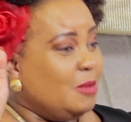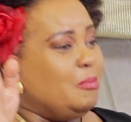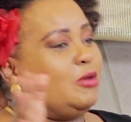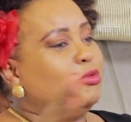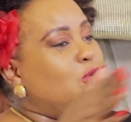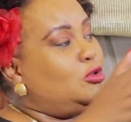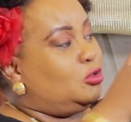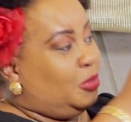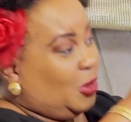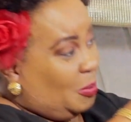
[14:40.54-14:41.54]
But we don't want
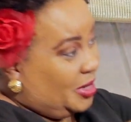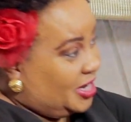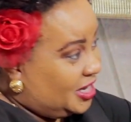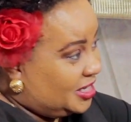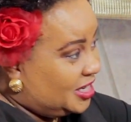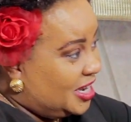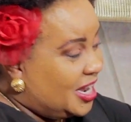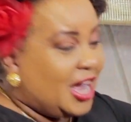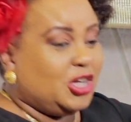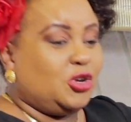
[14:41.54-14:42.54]
to be obedient.
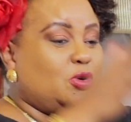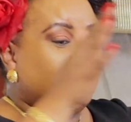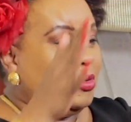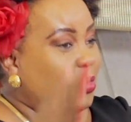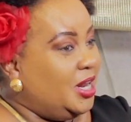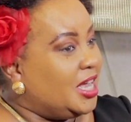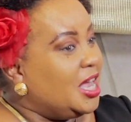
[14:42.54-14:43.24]
And you don't want to be willing.